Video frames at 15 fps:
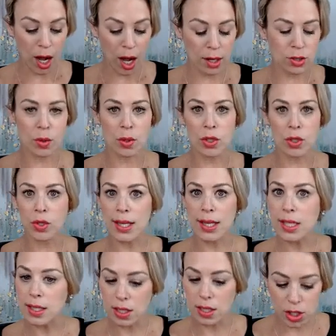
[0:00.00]
Do you address
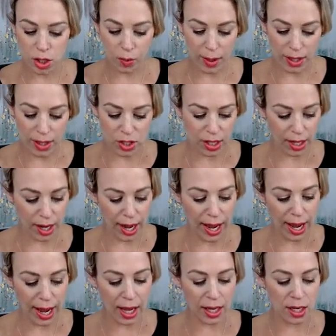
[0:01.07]
the situation at
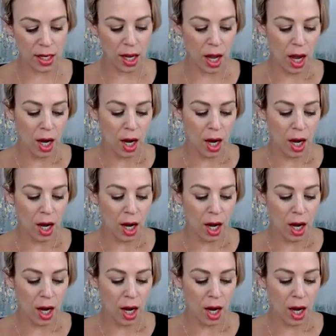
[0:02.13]
hand?